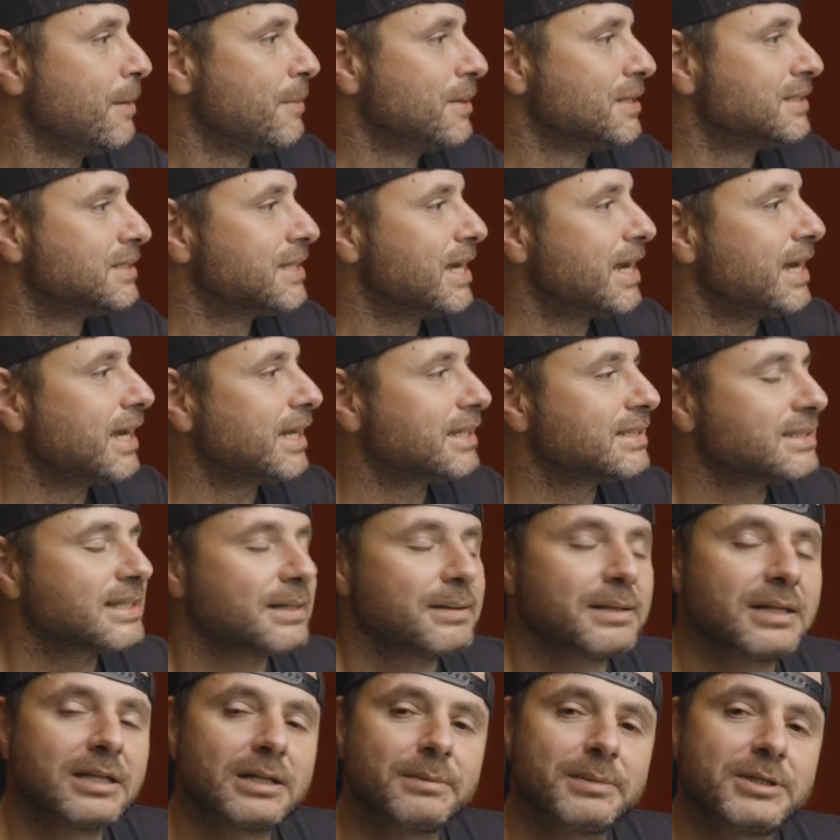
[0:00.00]
But say it's
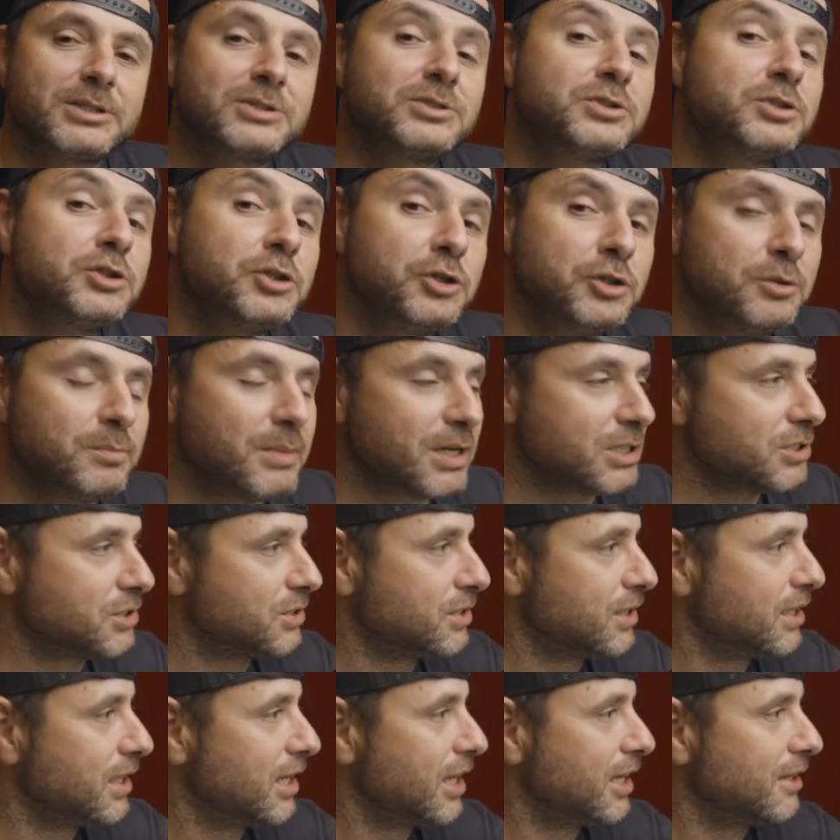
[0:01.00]
a little bit too much
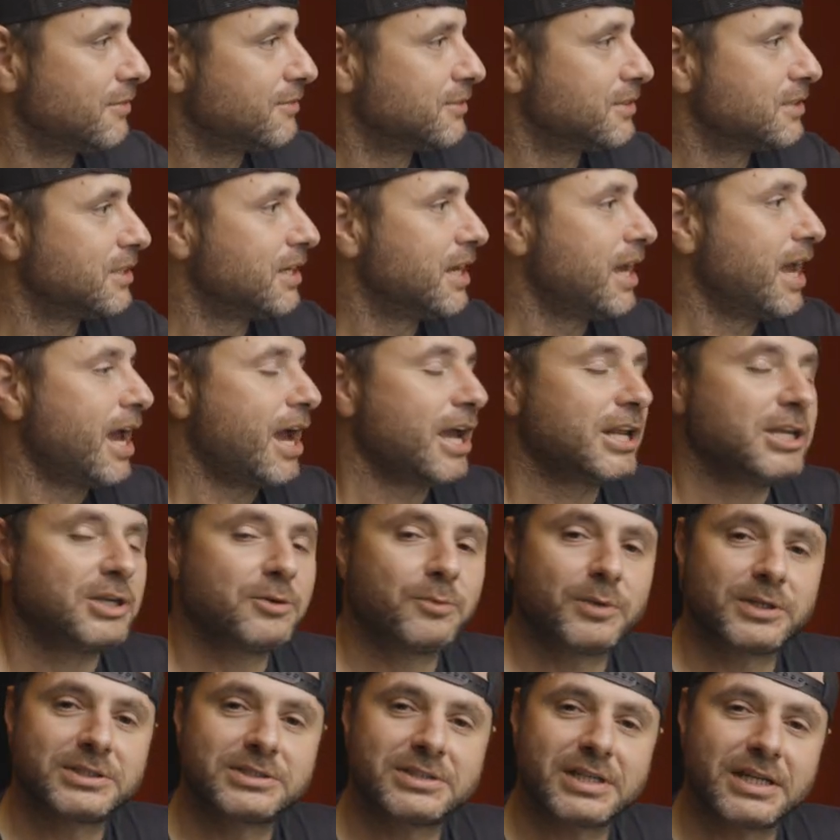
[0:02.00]
to the left, and
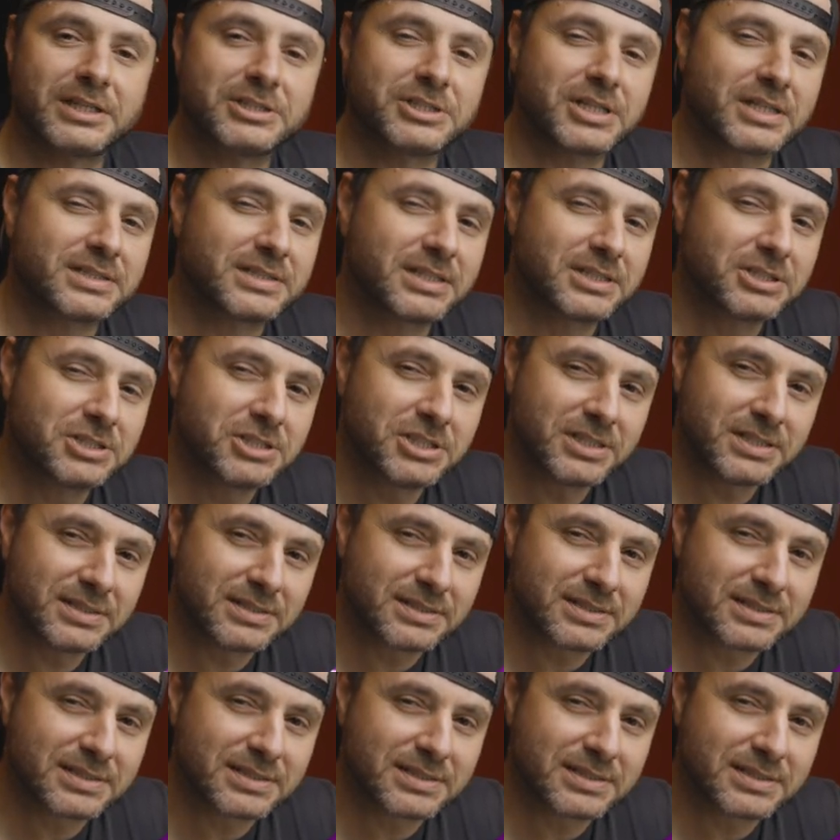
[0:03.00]
you want to adjust it just